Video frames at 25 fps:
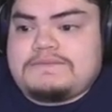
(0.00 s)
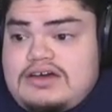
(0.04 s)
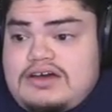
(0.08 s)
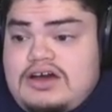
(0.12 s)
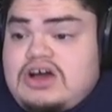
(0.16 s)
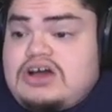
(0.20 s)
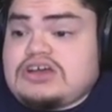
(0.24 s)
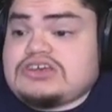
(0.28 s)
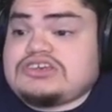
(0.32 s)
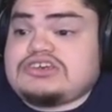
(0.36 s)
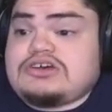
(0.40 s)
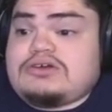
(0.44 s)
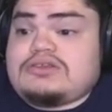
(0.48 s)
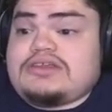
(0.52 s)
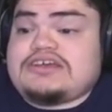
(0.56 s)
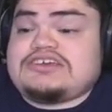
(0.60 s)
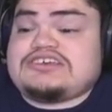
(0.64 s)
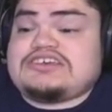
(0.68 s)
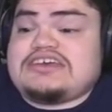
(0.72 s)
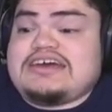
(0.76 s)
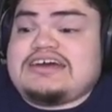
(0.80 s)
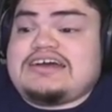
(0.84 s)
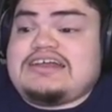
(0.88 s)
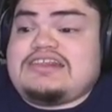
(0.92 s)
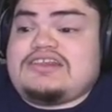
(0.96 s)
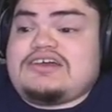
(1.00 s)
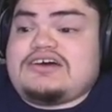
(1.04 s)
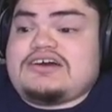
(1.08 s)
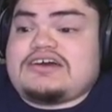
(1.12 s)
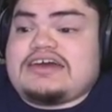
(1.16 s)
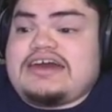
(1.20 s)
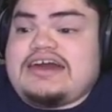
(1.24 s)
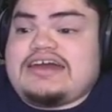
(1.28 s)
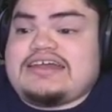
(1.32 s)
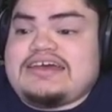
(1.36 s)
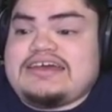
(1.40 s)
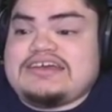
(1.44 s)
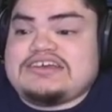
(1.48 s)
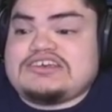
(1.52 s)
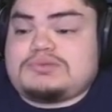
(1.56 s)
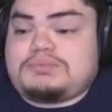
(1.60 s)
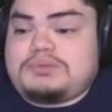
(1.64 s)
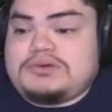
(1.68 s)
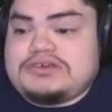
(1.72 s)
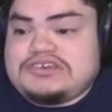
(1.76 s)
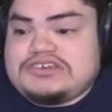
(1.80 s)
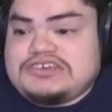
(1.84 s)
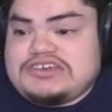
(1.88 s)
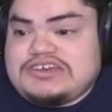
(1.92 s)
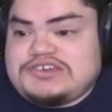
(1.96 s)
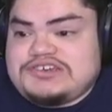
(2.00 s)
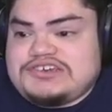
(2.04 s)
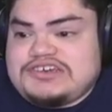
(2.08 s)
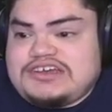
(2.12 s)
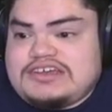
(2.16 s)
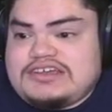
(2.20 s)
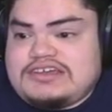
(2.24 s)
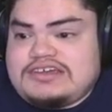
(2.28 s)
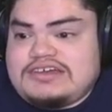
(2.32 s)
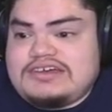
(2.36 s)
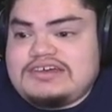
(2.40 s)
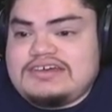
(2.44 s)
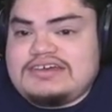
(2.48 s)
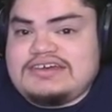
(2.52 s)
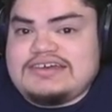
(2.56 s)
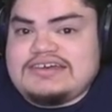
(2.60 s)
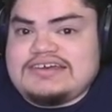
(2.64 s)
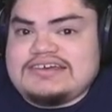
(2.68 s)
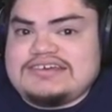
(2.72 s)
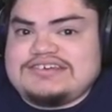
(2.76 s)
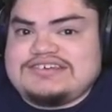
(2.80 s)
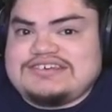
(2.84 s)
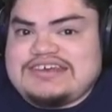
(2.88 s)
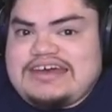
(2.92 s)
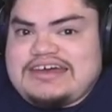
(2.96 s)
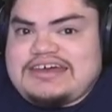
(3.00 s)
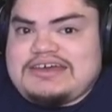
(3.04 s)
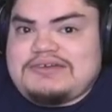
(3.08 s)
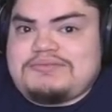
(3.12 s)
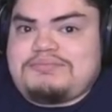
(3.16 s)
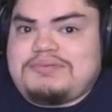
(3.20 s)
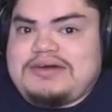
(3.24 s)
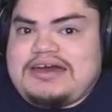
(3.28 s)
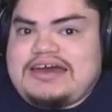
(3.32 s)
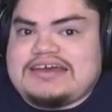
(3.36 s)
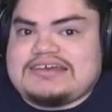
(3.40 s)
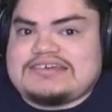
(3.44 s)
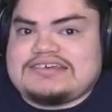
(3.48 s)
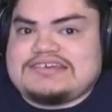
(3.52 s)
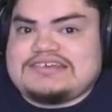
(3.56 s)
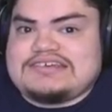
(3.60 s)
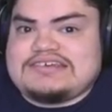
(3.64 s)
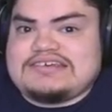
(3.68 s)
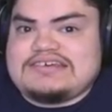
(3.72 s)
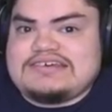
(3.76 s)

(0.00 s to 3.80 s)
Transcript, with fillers: Also, let's take a look at his position. Second base.